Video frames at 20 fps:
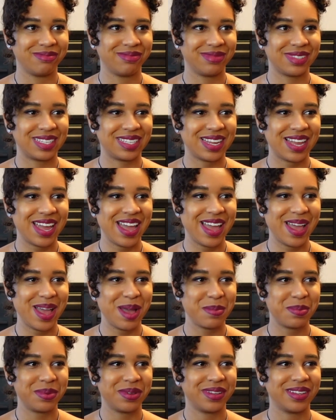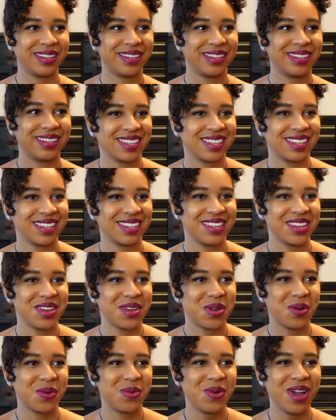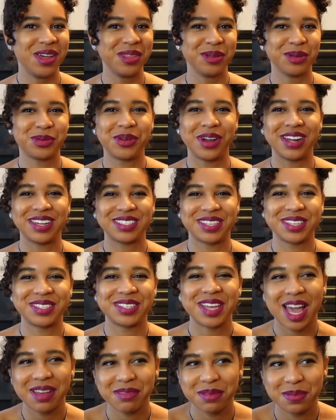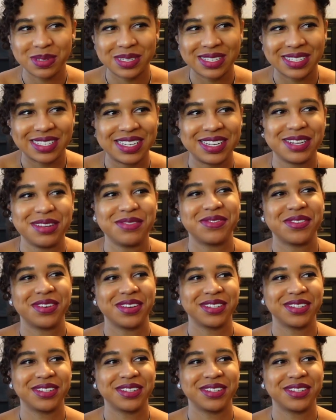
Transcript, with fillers: Snap. What other tricks does he have up his sleeve?